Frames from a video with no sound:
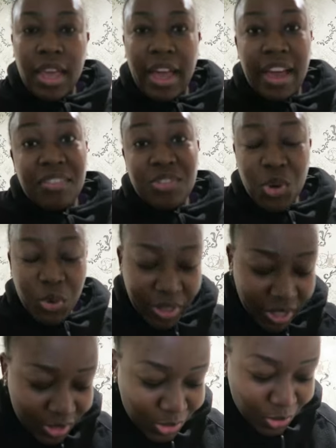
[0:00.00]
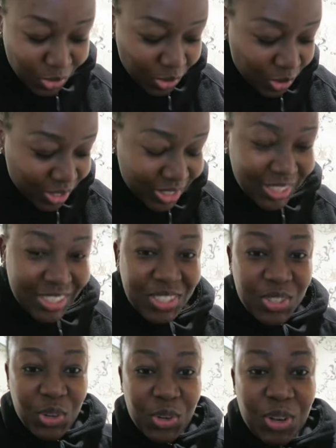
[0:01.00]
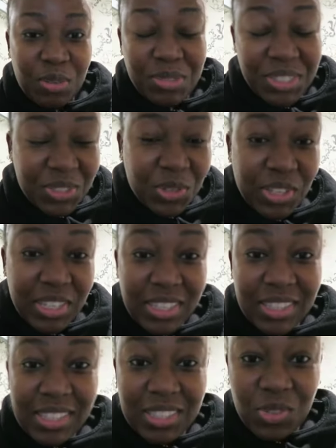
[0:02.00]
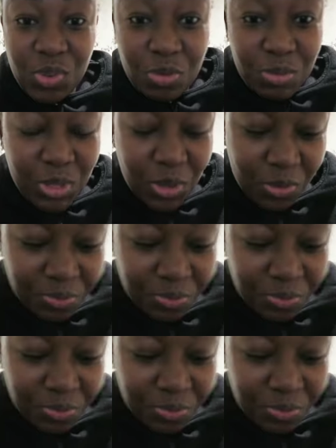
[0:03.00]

have nowhere else to record this, so I'm just doing it in this room. So